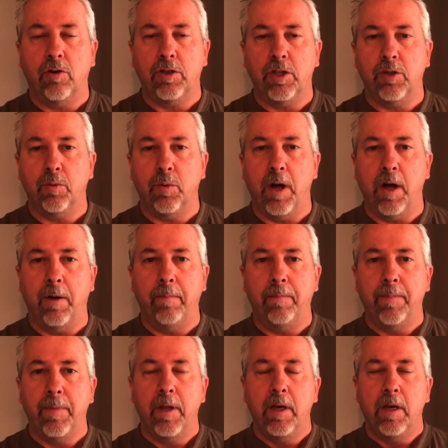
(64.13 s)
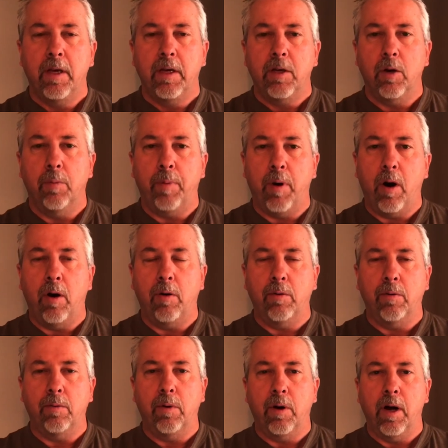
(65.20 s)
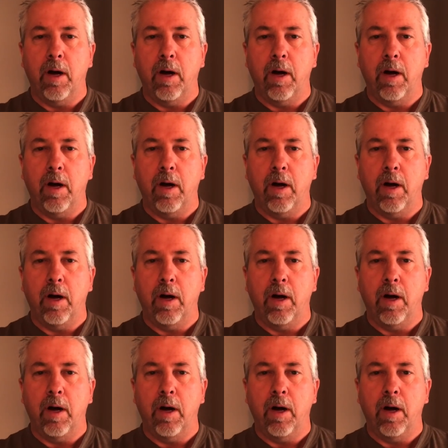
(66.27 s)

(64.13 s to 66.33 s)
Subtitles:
as well. You know, Paul